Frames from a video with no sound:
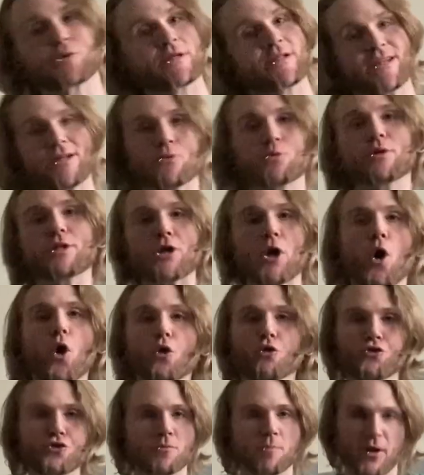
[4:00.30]
didn't really
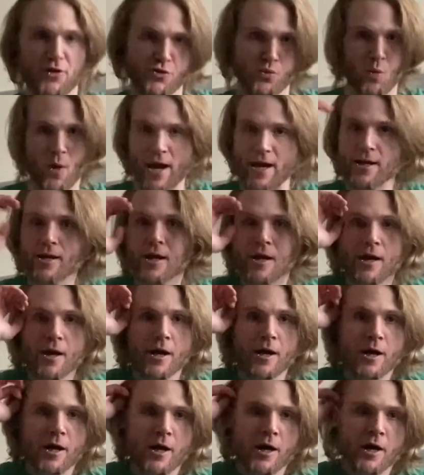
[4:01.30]
hold too much weight.
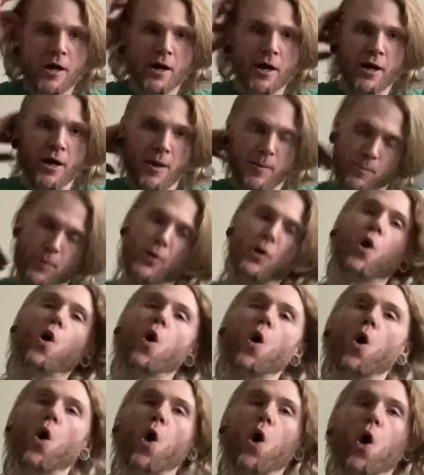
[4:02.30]
But
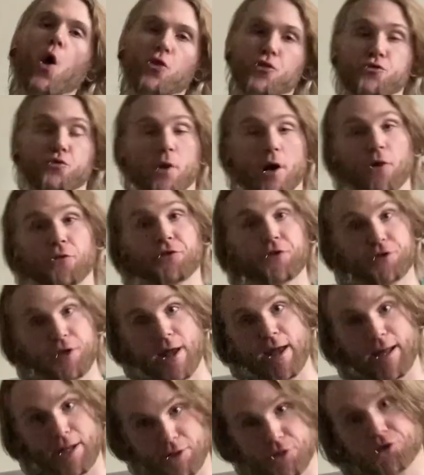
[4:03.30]
throughout the day,
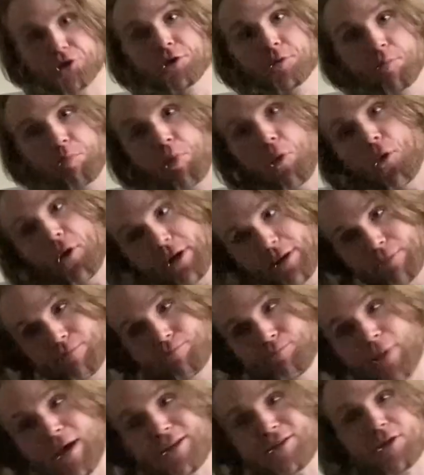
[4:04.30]
at a certain point,
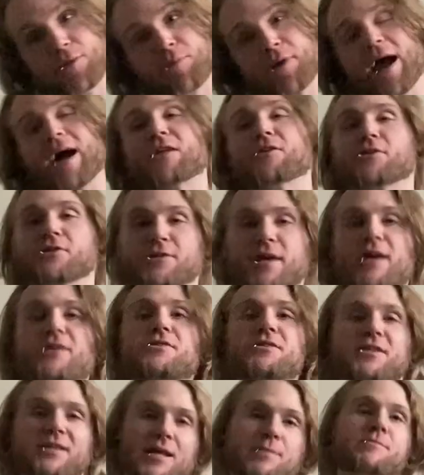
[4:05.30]
my subconscious
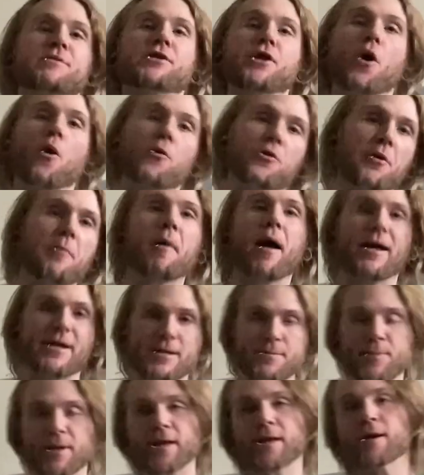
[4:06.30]
actually let me know and reminded
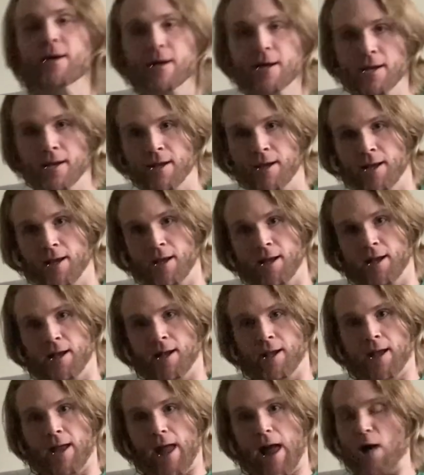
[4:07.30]
me.
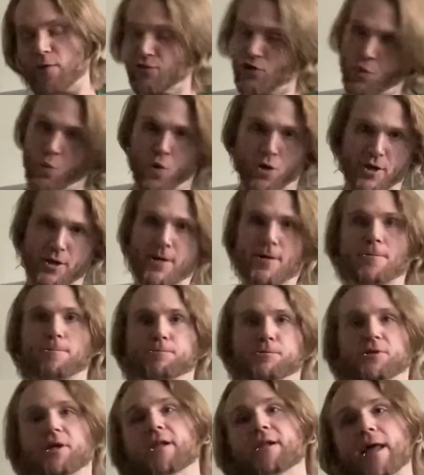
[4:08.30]
After work,
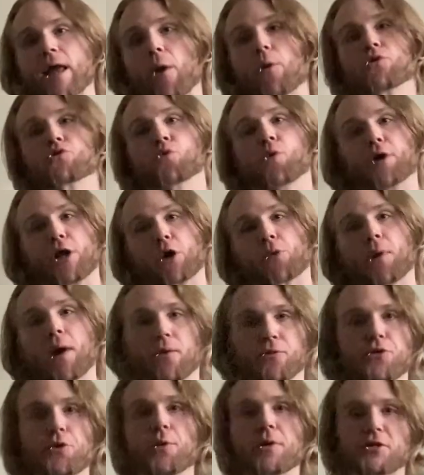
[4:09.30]
Sunday, I was running
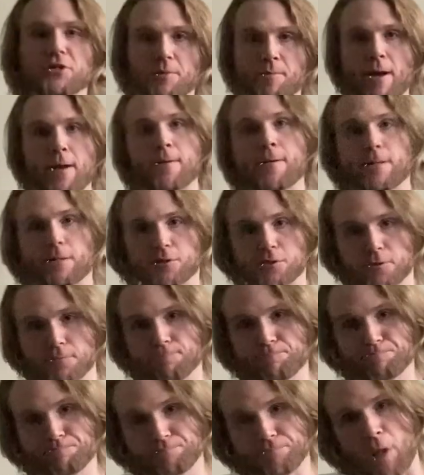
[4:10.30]
around doing some errands.
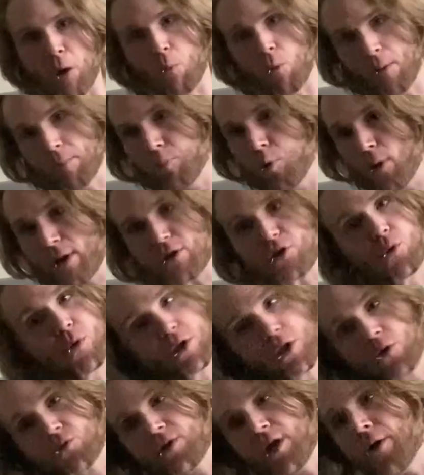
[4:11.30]
At one point doing
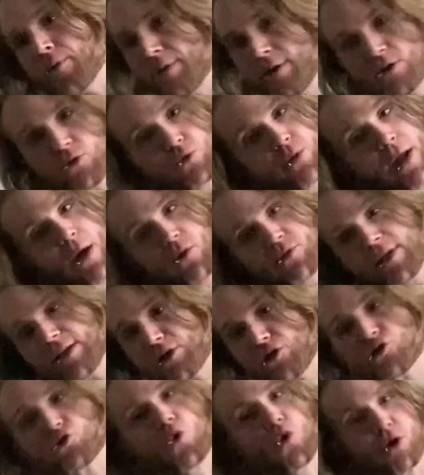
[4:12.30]
those errands when I was at the
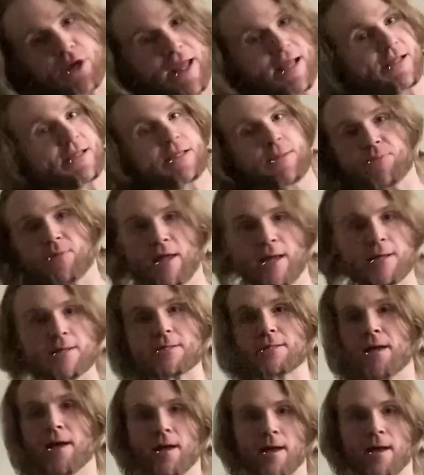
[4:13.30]
store getting some things,